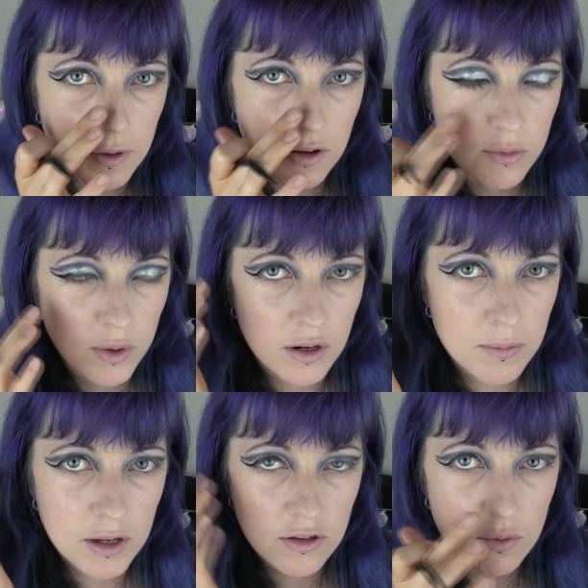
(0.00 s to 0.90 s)
because we're going to
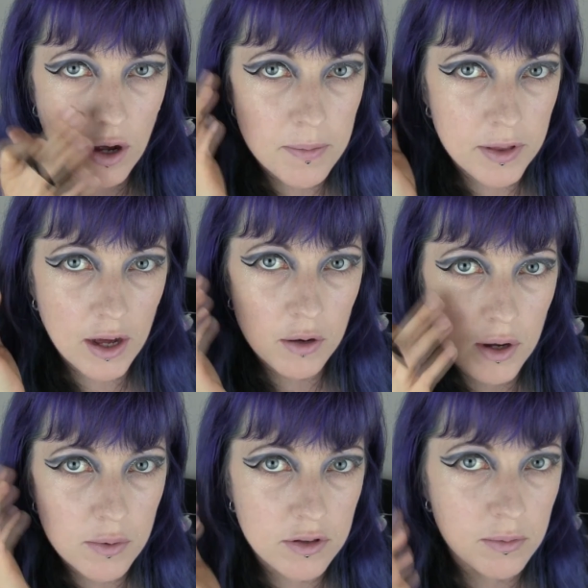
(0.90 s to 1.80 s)
be swiping that
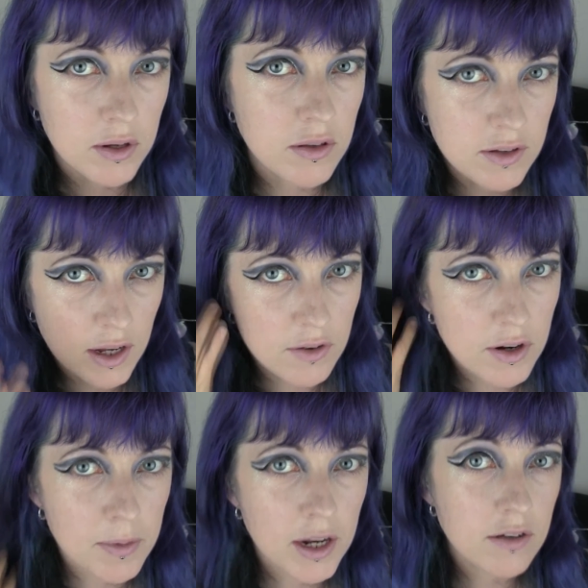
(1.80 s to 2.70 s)
away with some concealer
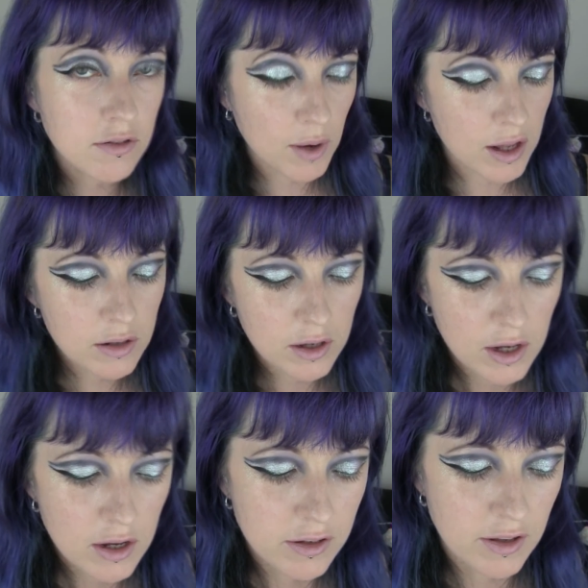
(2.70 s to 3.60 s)
in a minute as well.
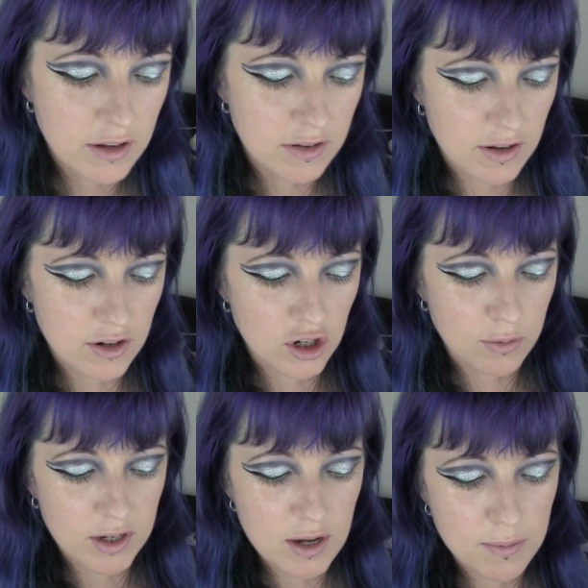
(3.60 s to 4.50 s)
So that's another
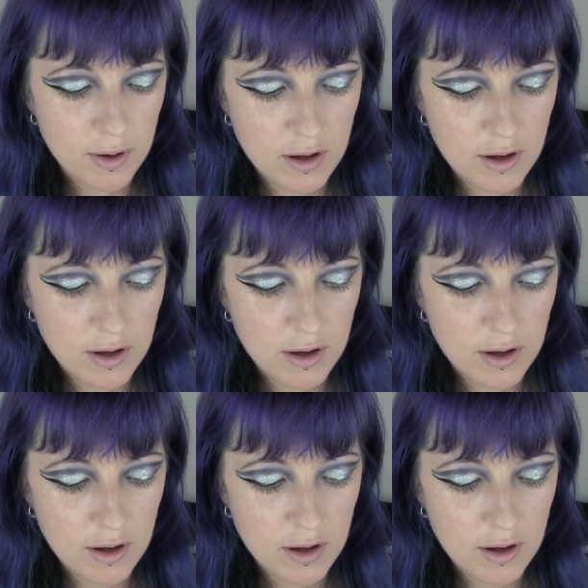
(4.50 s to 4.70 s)
top tip.